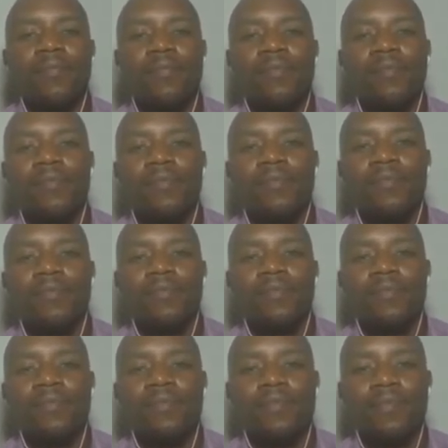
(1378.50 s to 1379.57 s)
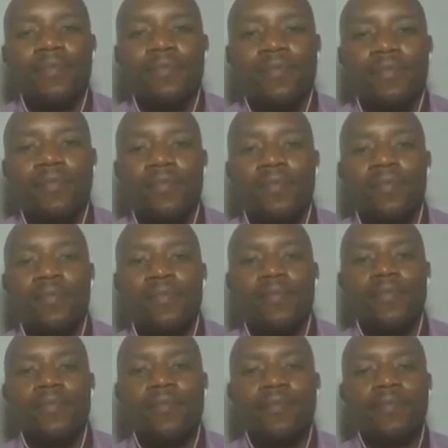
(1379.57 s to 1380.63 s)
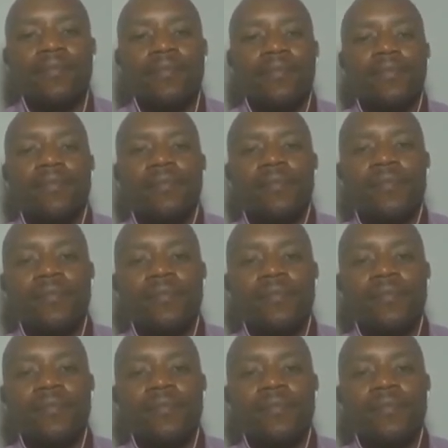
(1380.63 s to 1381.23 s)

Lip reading: The person shown says nothing.